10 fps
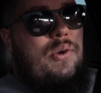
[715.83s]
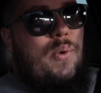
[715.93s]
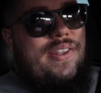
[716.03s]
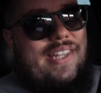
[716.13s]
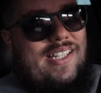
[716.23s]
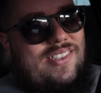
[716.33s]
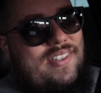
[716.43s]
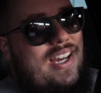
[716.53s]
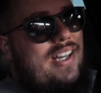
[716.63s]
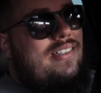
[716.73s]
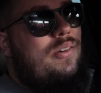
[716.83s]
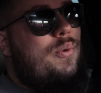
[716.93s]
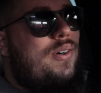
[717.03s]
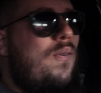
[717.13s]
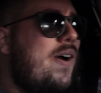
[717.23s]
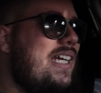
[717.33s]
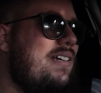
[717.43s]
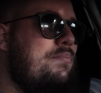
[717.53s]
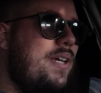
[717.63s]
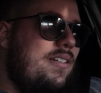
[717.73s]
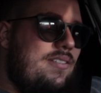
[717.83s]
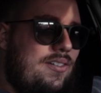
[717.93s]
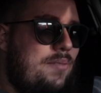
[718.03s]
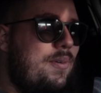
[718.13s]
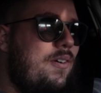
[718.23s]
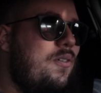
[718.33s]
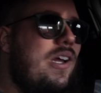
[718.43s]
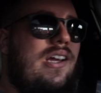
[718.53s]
When that's done, we're going big turbo,